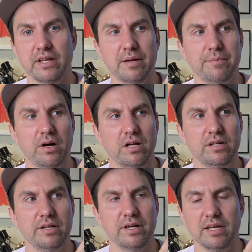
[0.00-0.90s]
I bought
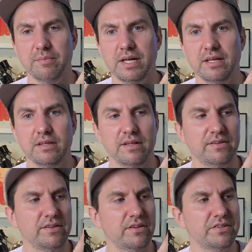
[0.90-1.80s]
on eBay that
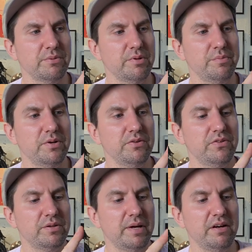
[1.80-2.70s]
I saw someone
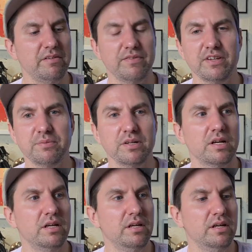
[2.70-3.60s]
post about on Facebook,
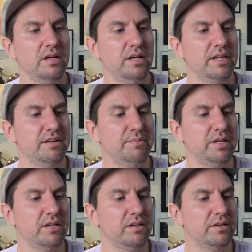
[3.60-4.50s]
and they've
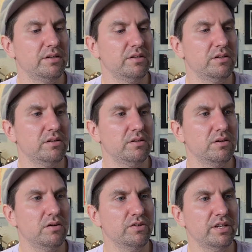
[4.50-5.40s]
been
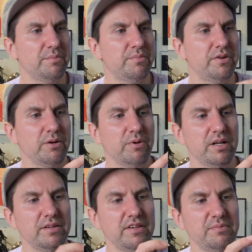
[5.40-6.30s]
holding up pretty
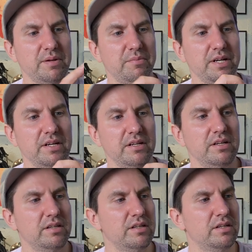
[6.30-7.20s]
well. They spin pretty good.
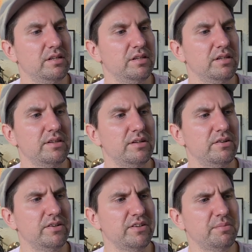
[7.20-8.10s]
They're
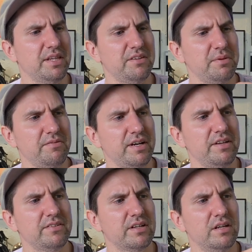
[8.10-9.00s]
noisy, but they spin
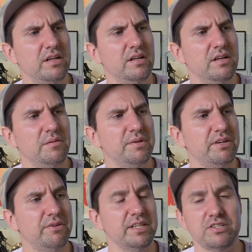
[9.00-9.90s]
fast, but they're
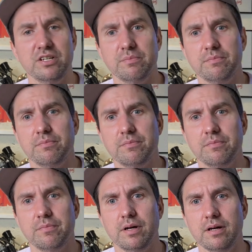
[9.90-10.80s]
really cheap.
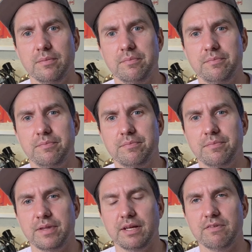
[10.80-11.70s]
I
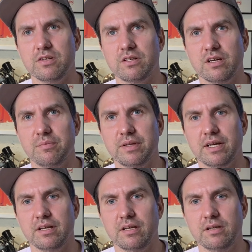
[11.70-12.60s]
think if you just look up like